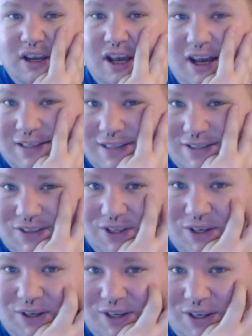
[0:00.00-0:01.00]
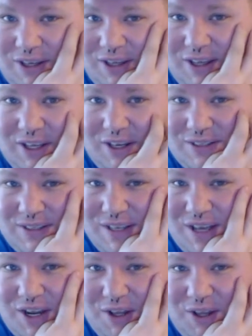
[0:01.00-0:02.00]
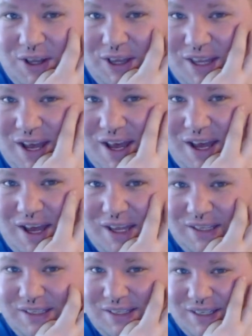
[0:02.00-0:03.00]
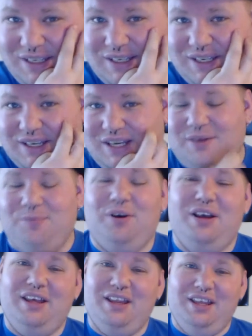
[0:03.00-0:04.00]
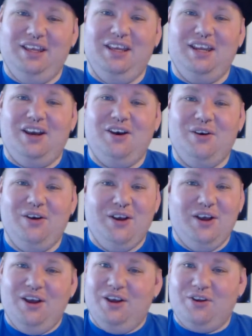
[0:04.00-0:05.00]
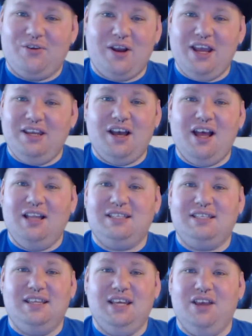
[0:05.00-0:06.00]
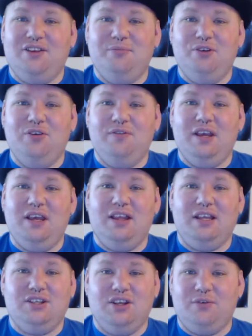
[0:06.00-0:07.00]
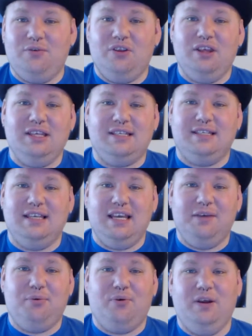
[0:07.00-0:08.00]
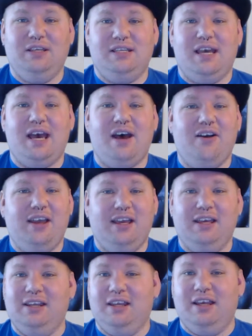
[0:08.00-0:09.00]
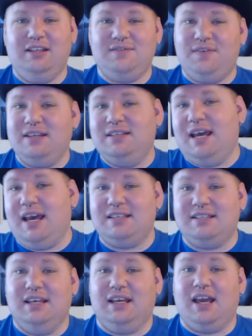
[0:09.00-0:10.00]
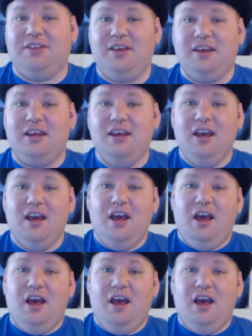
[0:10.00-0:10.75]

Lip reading: not so little subtle nods, but great nods to the other movie that you can really see and point out, and it's fantastic. I think